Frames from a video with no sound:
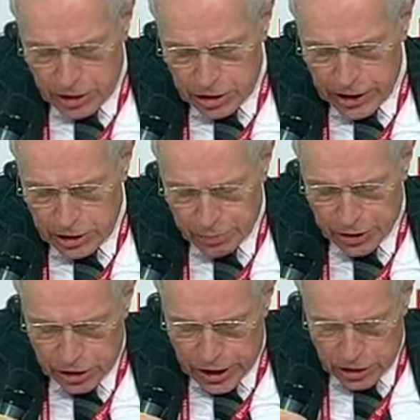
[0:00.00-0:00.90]
exchange
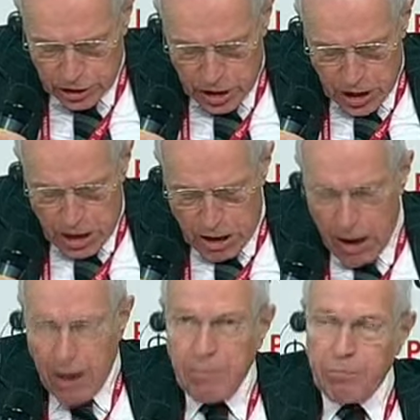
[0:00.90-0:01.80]
appreciation,
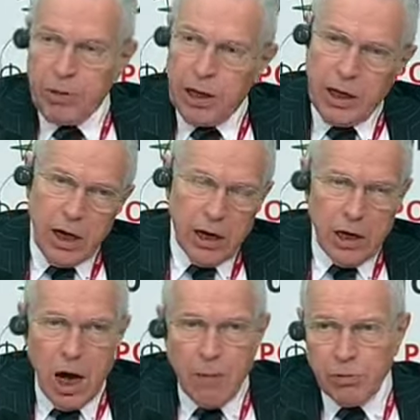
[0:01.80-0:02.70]
be
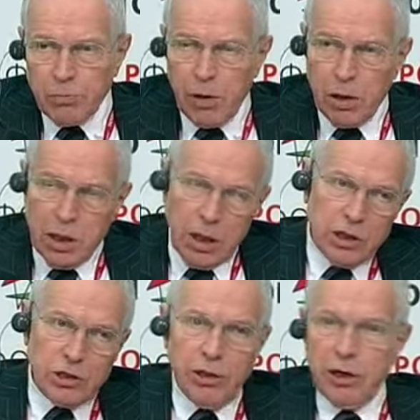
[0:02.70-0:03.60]
comparable,
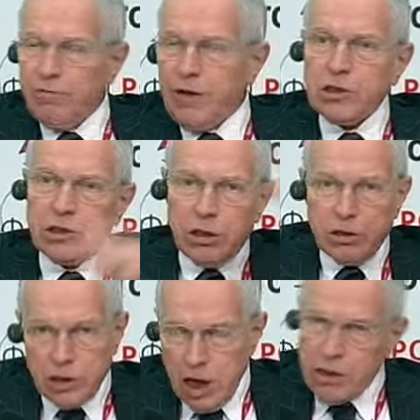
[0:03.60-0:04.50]
so that
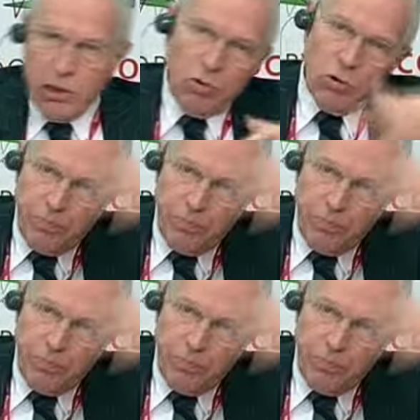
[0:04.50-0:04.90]
investors don't